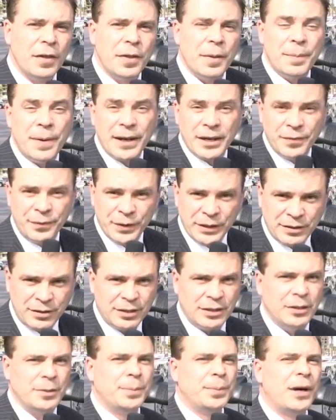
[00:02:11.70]
The benefits
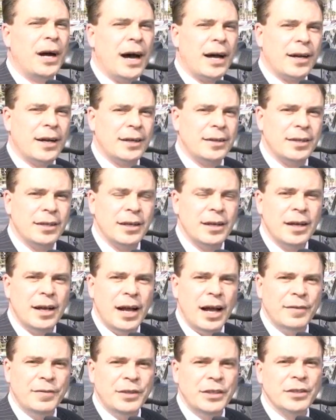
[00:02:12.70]
to the product
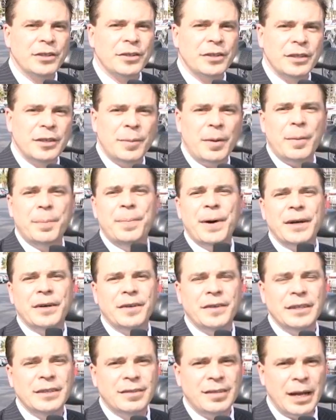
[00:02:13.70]
have yielded a
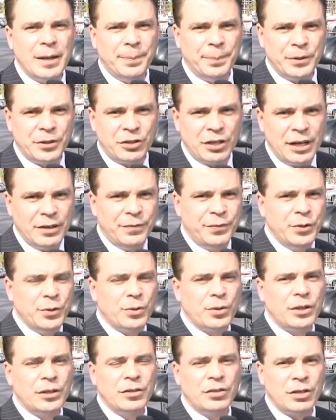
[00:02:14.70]
better than 10%
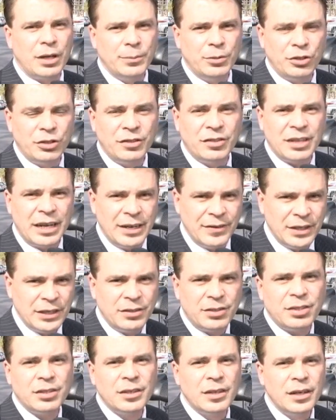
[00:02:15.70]
fuel consumption
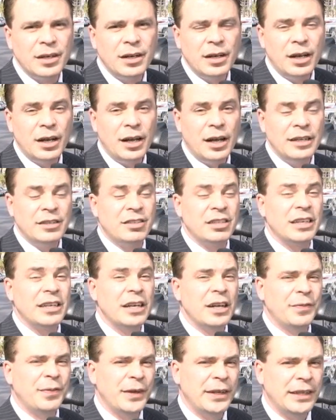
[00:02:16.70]
savings, a
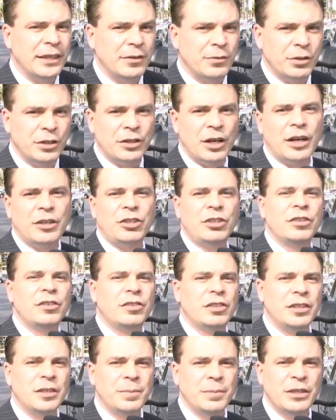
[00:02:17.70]
significant
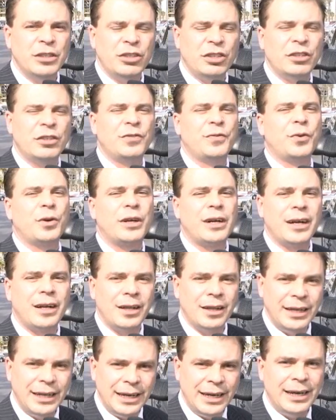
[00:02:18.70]
reductions in emissions for
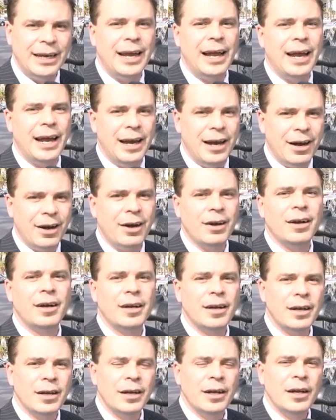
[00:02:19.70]
clean air,
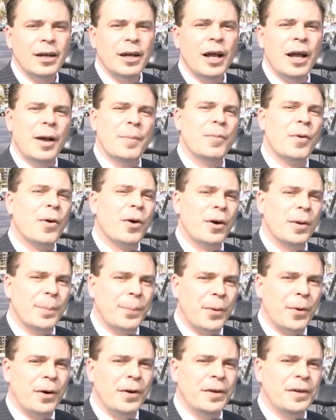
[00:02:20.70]
and more
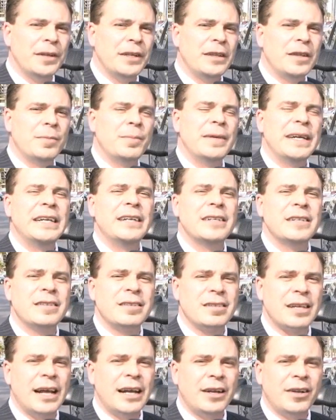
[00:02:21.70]
importantly, the
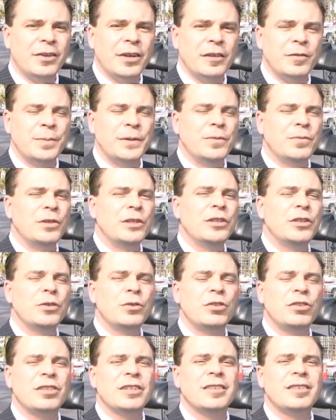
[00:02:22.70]
maintenance cycle has been
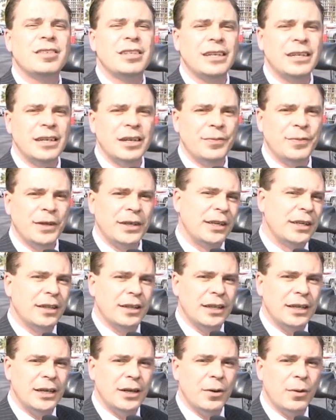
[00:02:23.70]
reduced
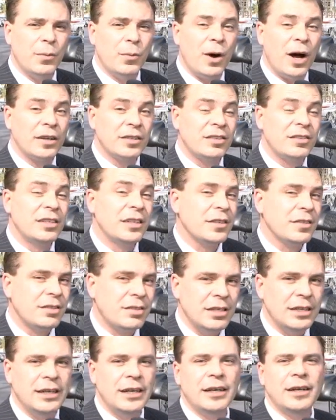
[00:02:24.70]
significantly while still
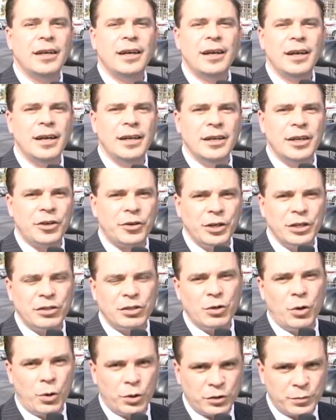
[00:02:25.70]
seeing an
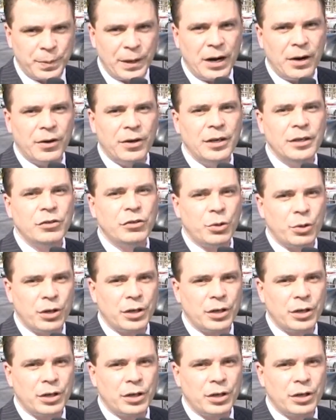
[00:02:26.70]
increase in horsepower and